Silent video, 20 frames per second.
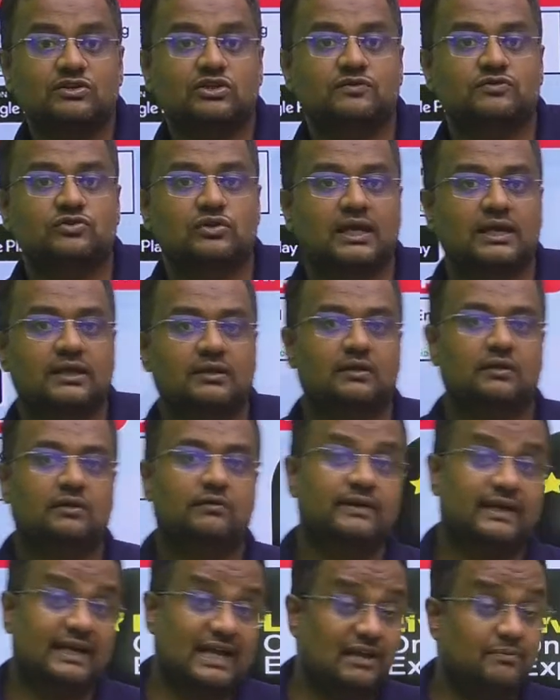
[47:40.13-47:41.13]
of July,
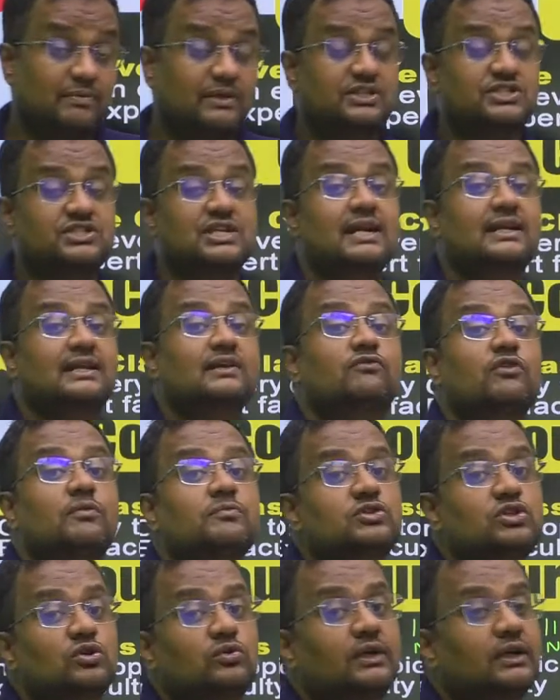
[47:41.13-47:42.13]
where I'll be starting from
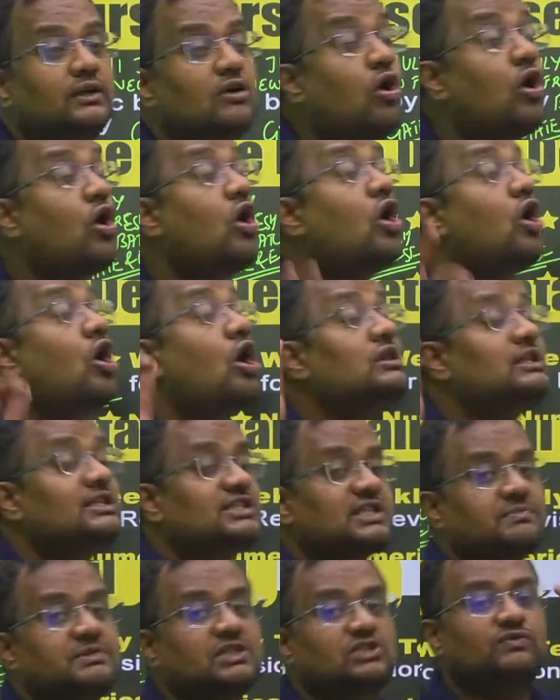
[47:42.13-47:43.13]
Geotech. All the
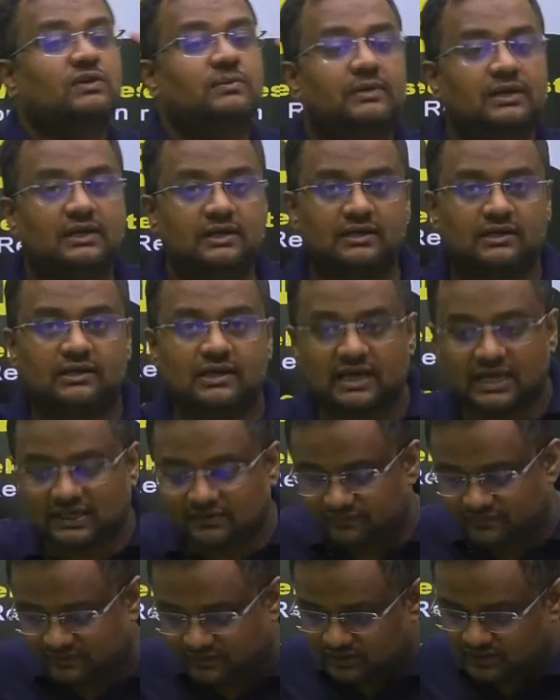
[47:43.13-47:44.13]
subjects will be
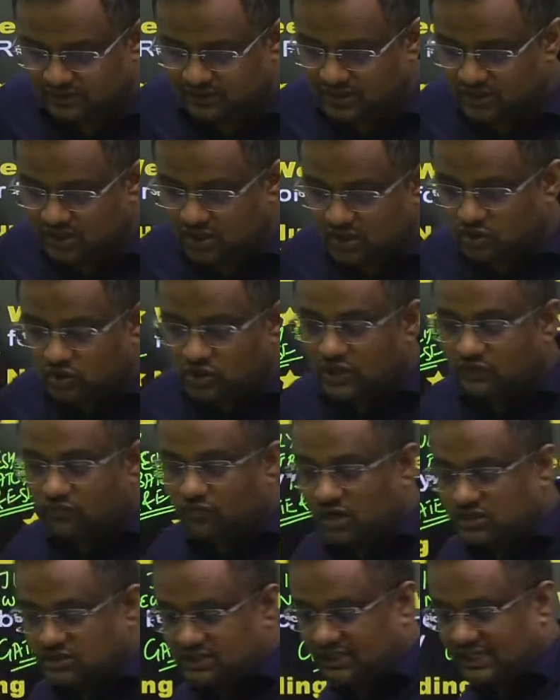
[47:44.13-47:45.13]
live. You can
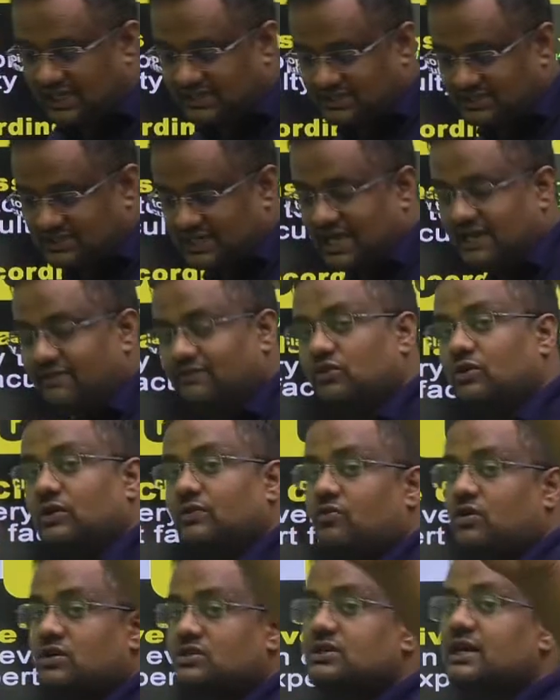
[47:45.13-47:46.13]
watch the classes live. You can
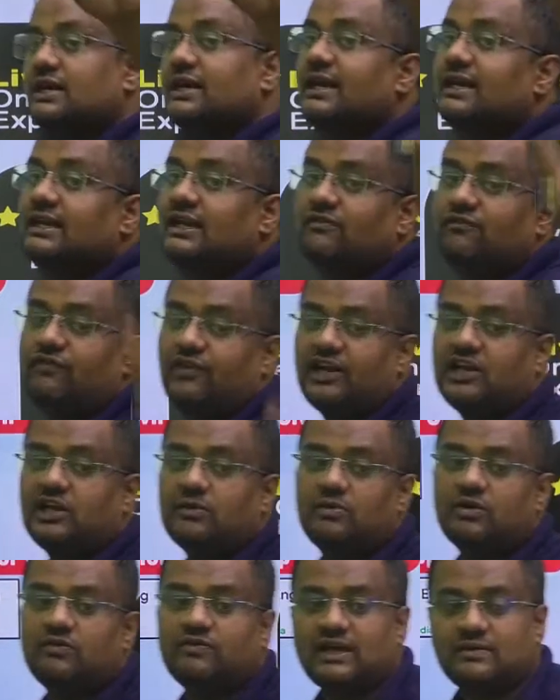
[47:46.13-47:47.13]
watch again infinite
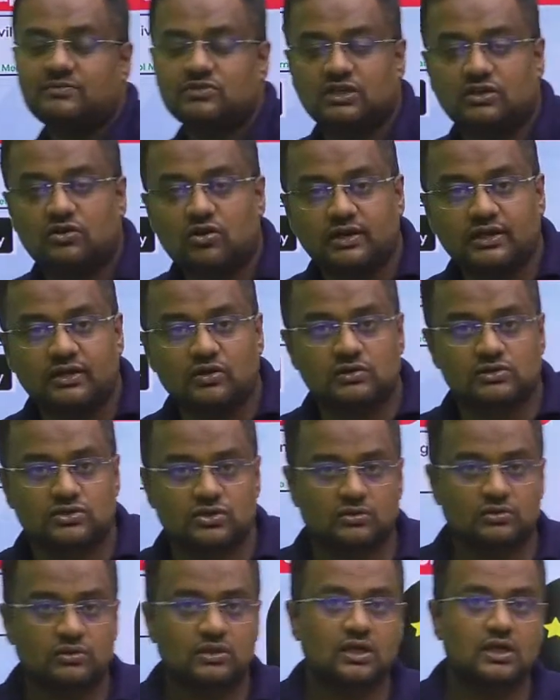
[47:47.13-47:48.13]
number of times recording
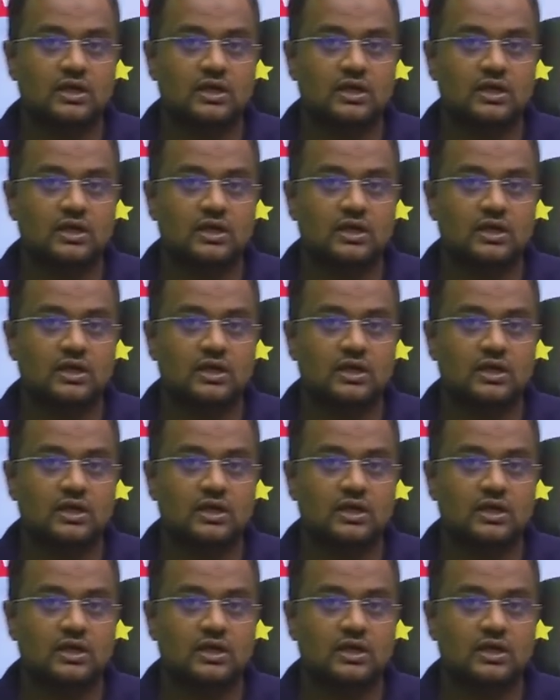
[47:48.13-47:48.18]
also.